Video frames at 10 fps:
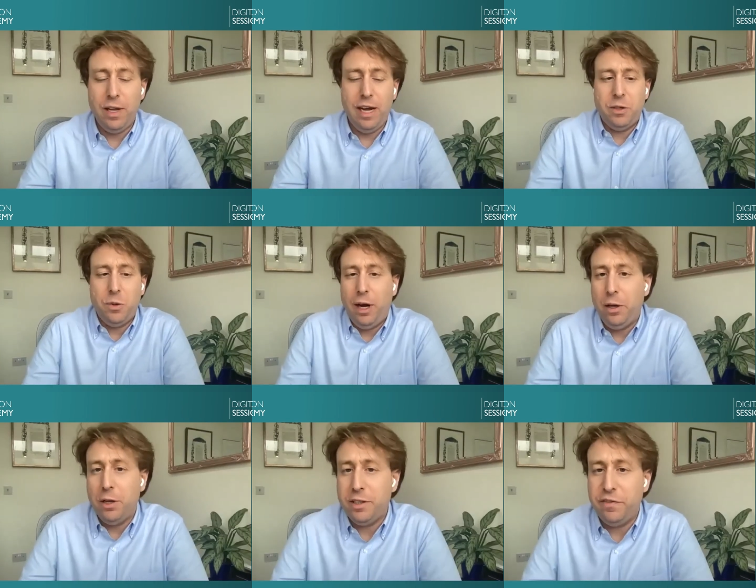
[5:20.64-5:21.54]
had quite a
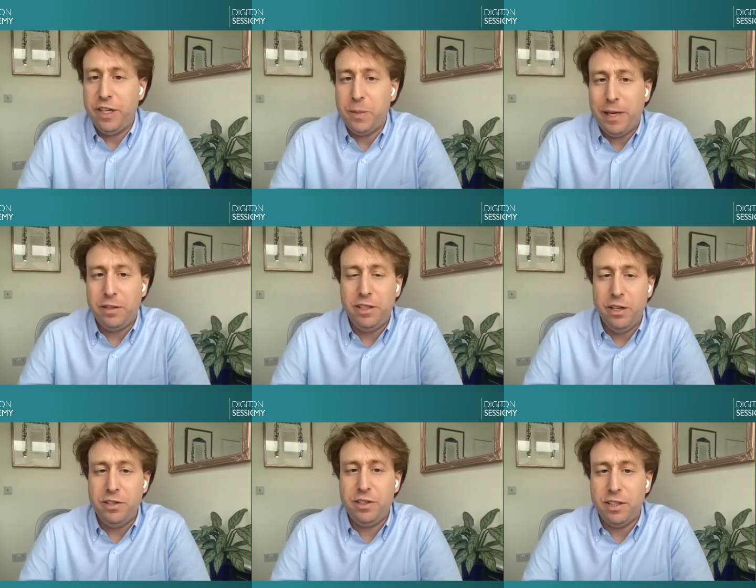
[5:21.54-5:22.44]
lot of fixed penalty
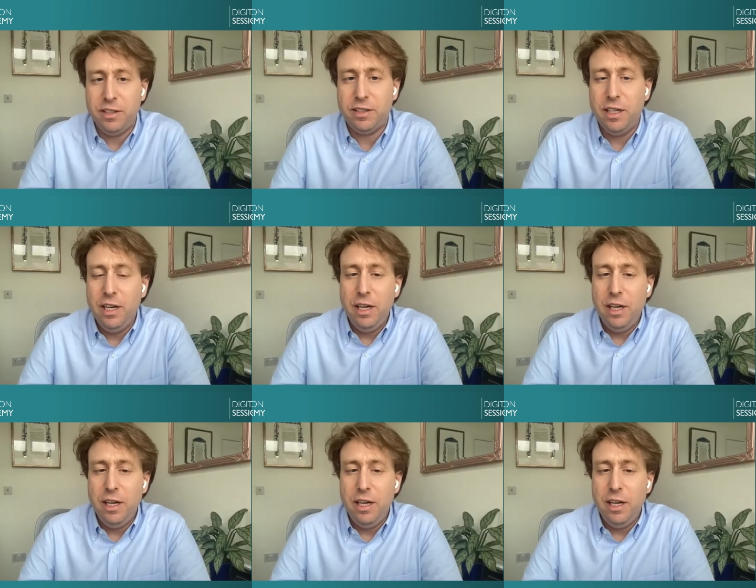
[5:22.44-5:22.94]
notices